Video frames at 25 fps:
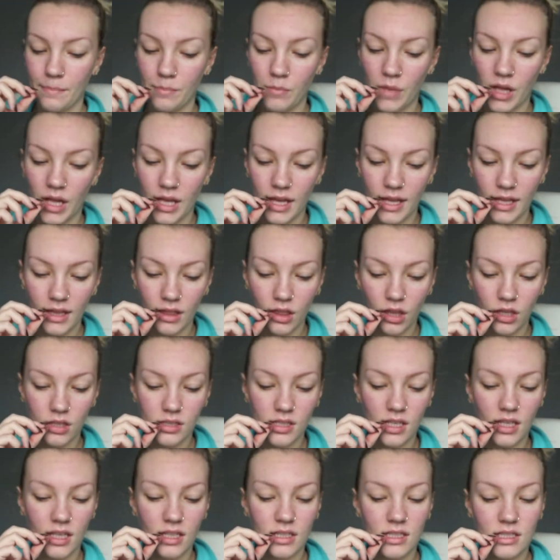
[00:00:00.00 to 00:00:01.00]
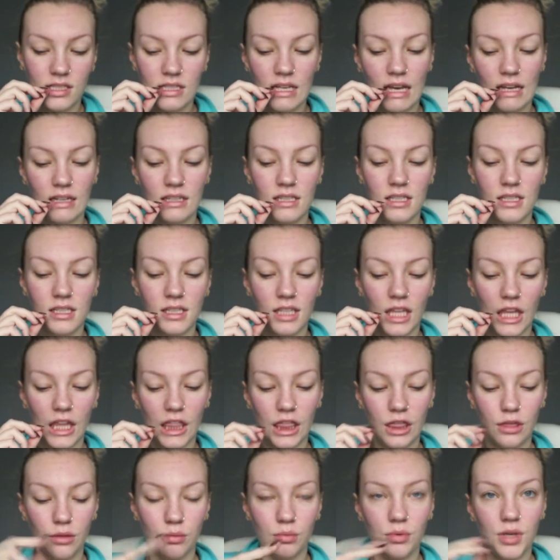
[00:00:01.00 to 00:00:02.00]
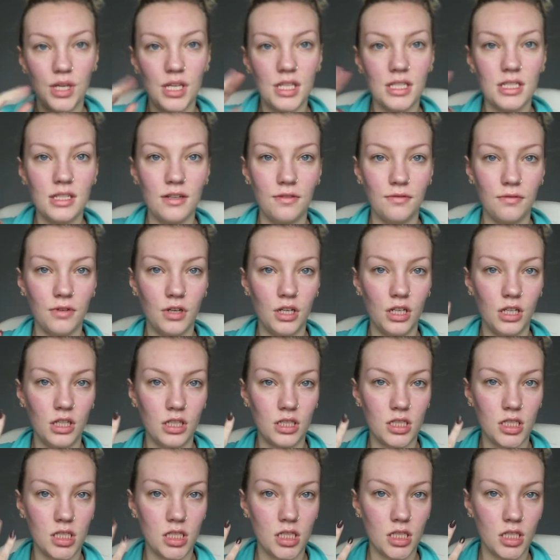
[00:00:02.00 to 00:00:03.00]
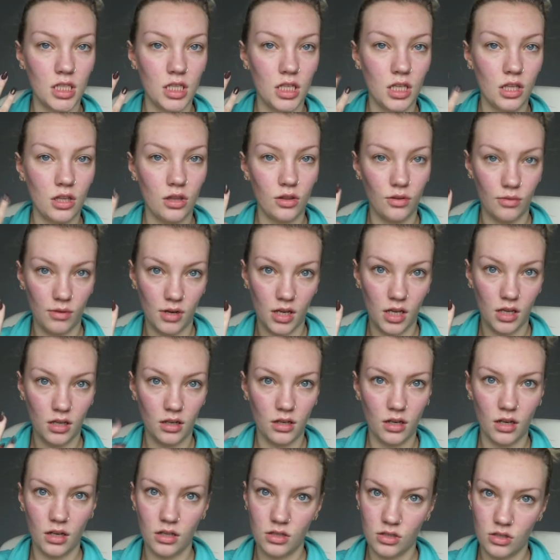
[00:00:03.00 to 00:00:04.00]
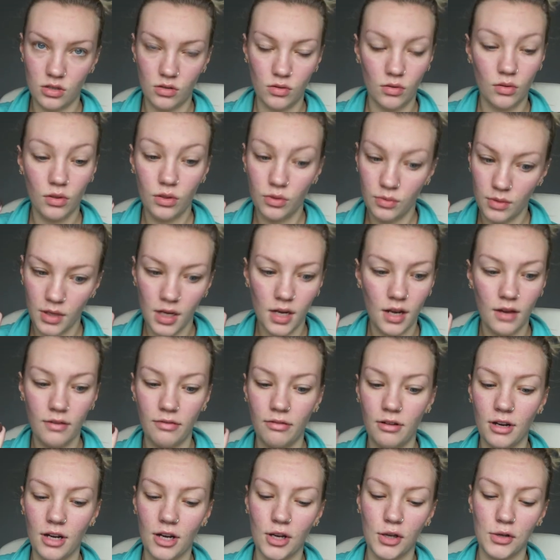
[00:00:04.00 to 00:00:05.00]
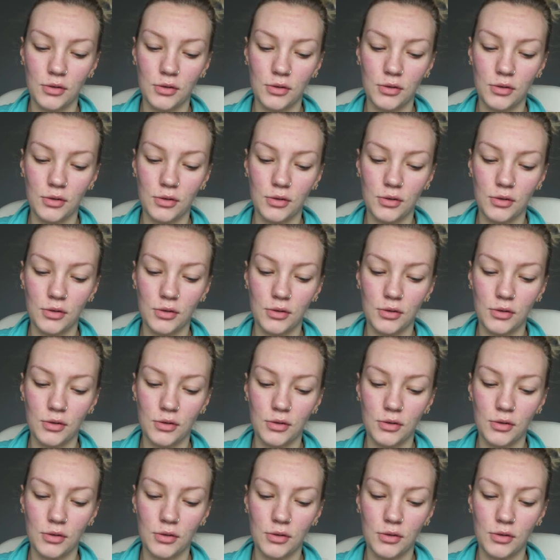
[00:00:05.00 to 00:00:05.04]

but it looks like it's technically three different, three, two, three different